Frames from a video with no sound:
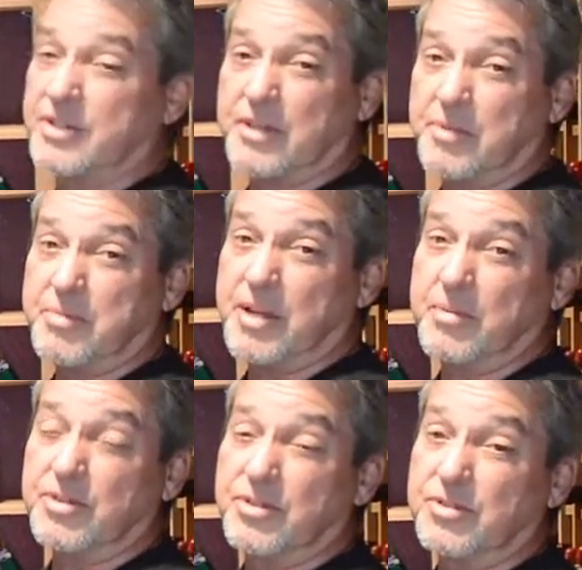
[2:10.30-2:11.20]
to him to be
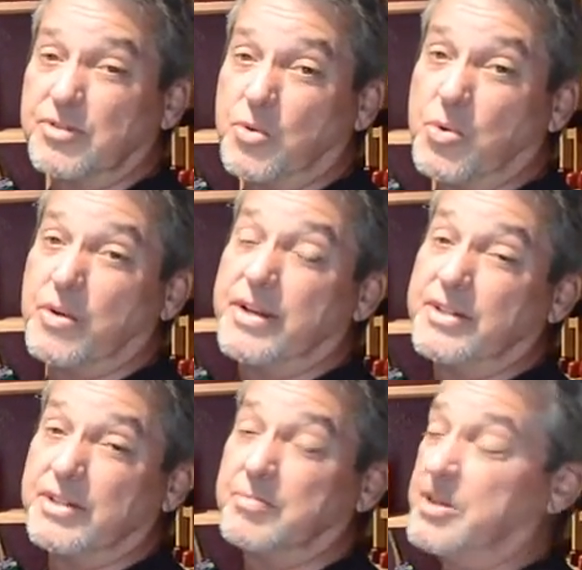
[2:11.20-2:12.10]
able to store and
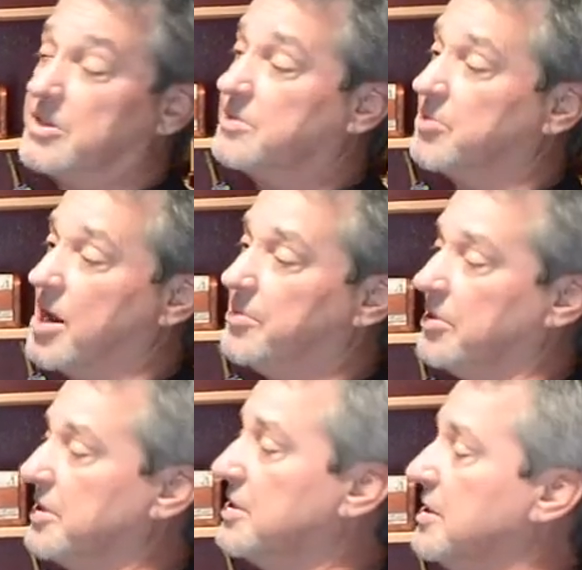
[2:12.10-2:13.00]
display these
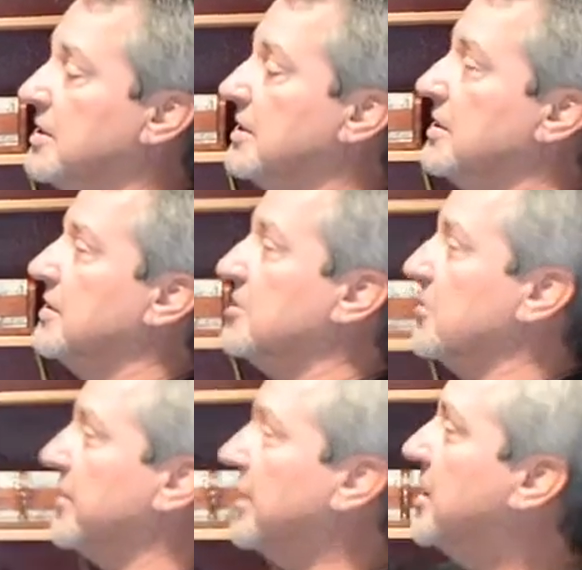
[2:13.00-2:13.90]
properly. These
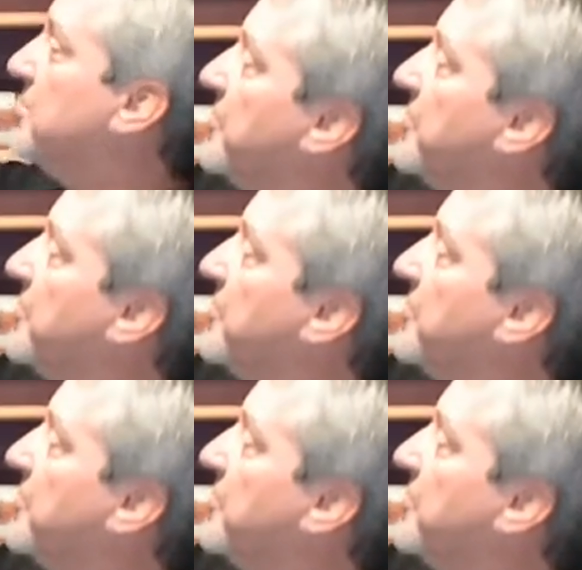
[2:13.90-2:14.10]
are in a label